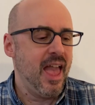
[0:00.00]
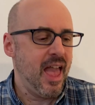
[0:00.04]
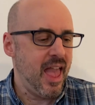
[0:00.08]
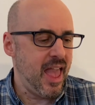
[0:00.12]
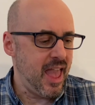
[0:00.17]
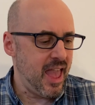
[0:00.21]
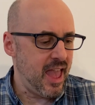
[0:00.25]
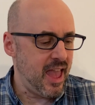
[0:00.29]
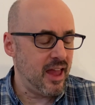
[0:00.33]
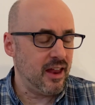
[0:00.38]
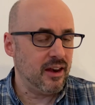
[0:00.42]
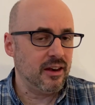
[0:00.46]

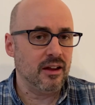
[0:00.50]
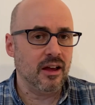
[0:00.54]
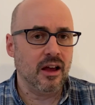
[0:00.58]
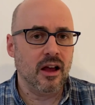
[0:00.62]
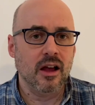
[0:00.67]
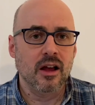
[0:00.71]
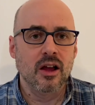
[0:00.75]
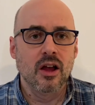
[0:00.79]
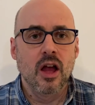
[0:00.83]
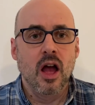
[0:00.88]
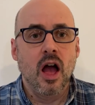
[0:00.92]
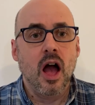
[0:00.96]
And
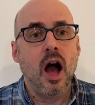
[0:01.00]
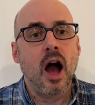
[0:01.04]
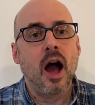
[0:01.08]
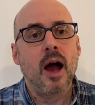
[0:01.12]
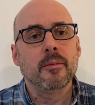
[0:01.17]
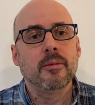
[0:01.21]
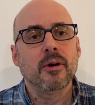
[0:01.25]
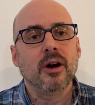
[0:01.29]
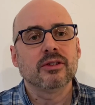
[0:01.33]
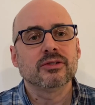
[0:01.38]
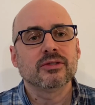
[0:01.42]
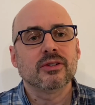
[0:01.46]
I'm
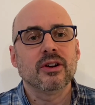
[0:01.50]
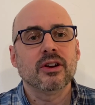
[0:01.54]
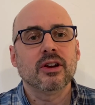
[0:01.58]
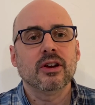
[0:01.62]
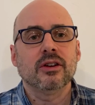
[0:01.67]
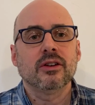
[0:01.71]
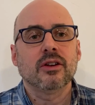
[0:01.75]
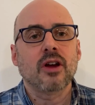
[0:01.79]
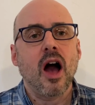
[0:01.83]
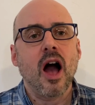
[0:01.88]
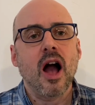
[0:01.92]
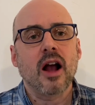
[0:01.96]
also going to
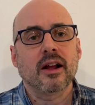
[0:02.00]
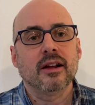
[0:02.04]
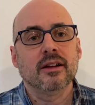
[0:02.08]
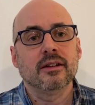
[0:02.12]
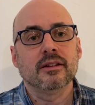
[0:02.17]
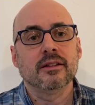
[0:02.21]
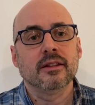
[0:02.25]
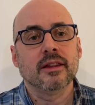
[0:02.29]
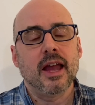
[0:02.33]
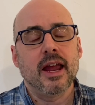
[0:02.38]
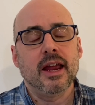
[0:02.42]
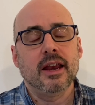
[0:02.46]
talk
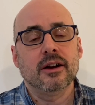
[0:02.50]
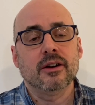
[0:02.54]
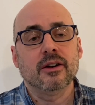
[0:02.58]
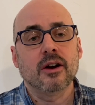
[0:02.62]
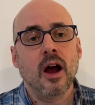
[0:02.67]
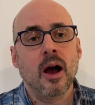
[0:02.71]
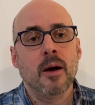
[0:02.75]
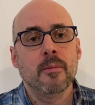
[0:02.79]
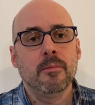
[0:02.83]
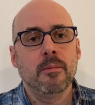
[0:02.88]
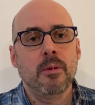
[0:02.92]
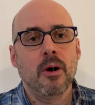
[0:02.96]
later
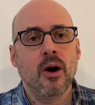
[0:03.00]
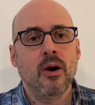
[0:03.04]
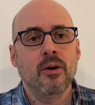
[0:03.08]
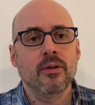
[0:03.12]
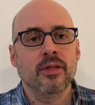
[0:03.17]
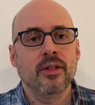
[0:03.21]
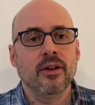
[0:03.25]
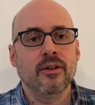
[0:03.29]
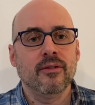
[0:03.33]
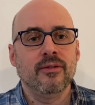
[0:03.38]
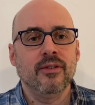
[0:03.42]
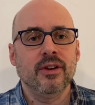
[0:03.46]
about
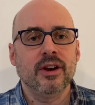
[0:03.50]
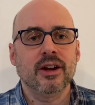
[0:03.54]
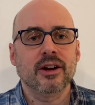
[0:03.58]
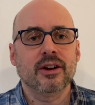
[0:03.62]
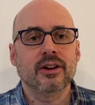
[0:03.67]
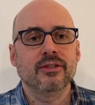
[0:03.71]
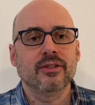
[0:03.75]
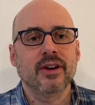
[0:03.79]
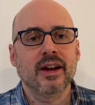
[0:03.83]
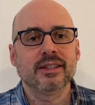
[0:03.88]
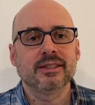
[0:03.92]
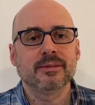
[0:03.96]
the vinegar
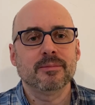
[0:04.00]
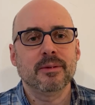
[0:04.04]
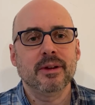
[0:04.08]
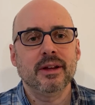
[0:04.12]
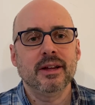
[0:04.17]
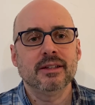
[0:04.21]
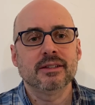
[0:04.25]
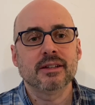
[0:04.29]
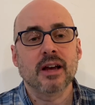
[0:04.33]
recipes.